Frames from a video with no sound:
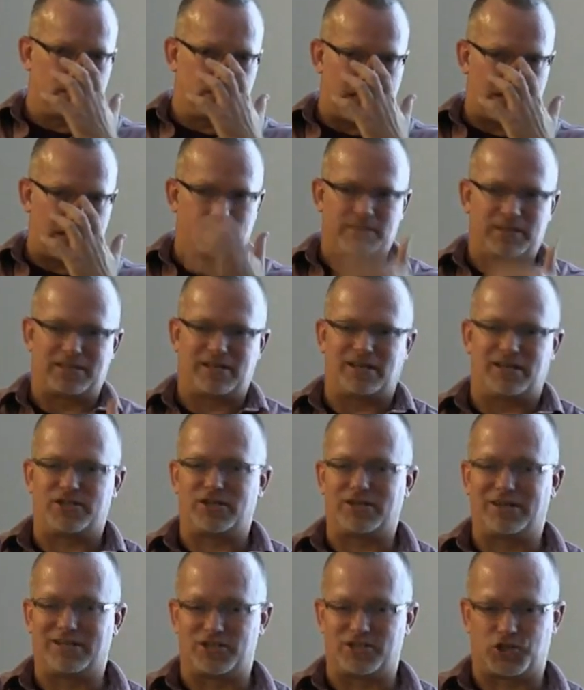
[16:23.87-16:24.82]

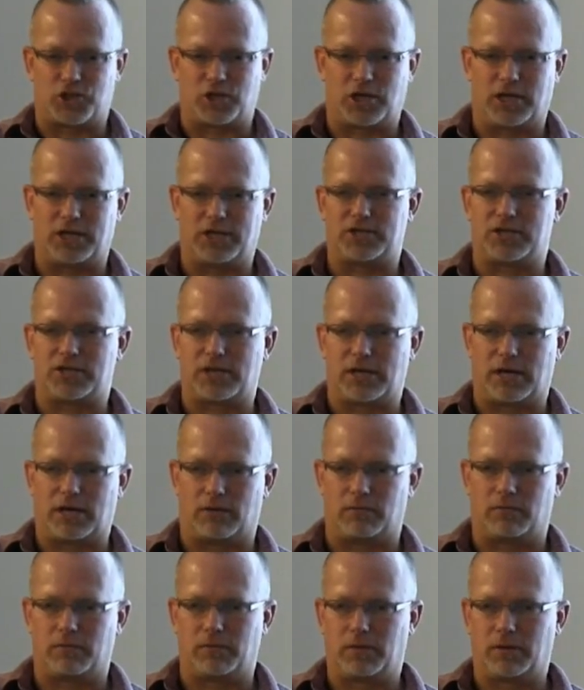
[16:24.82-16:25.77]
documentation has changed
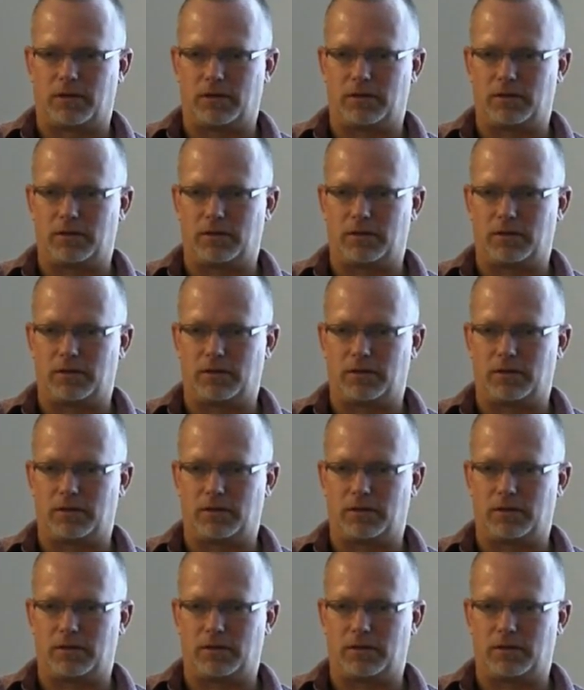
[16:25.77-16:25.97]
now,